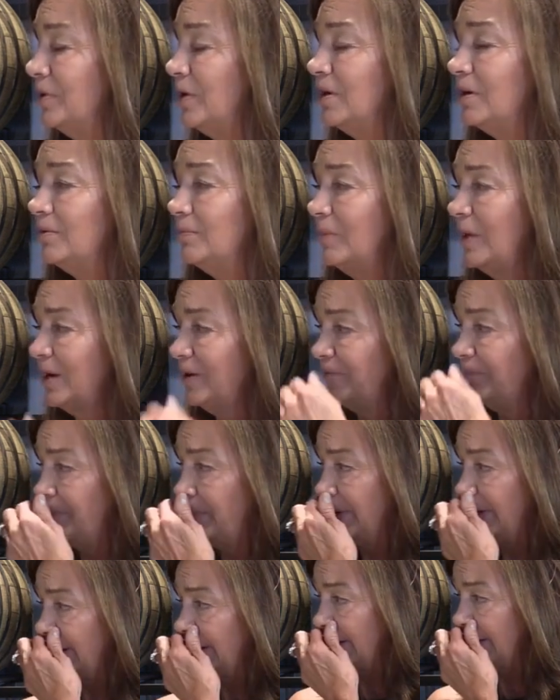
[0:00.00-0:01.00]
It might
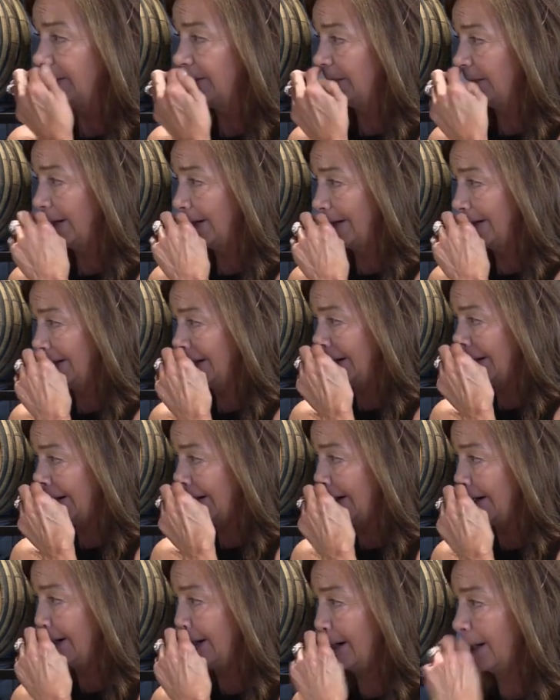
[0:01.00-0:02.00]
have been
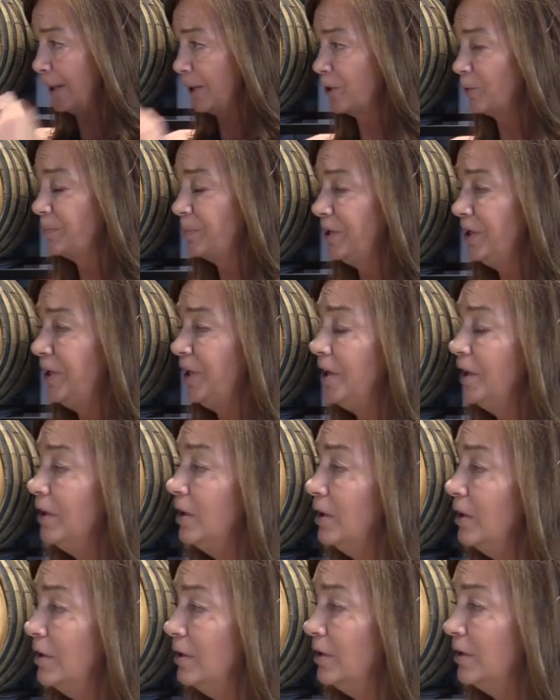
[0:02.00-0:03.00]
IRP
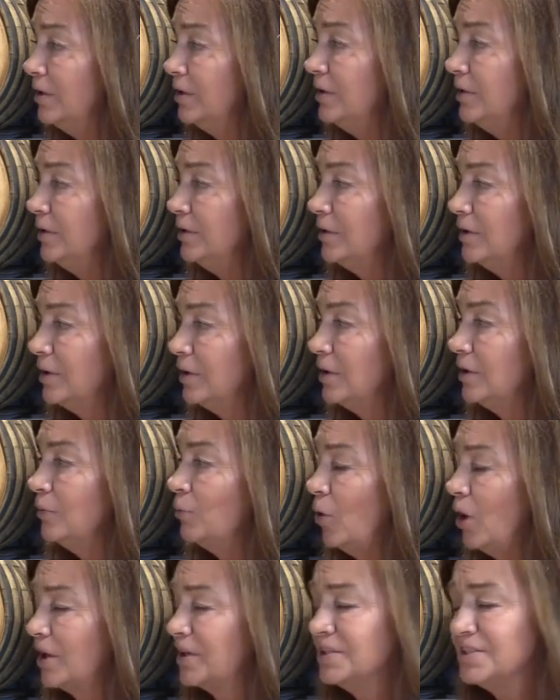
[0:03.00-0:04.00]

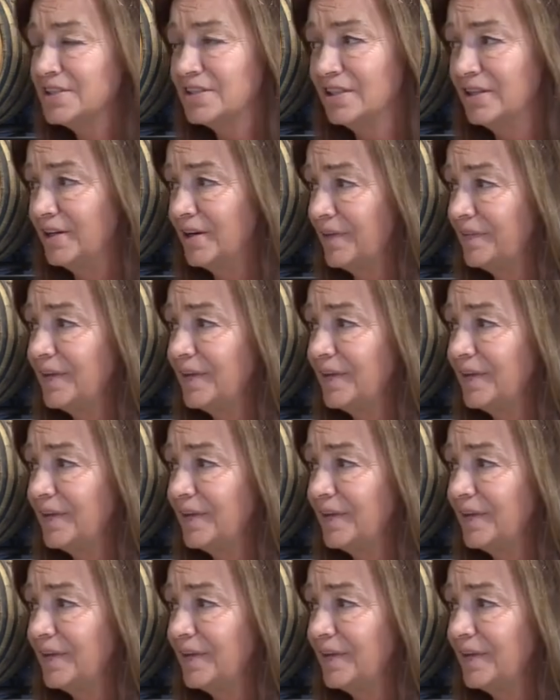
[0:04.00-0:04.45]
in Watkins Glen.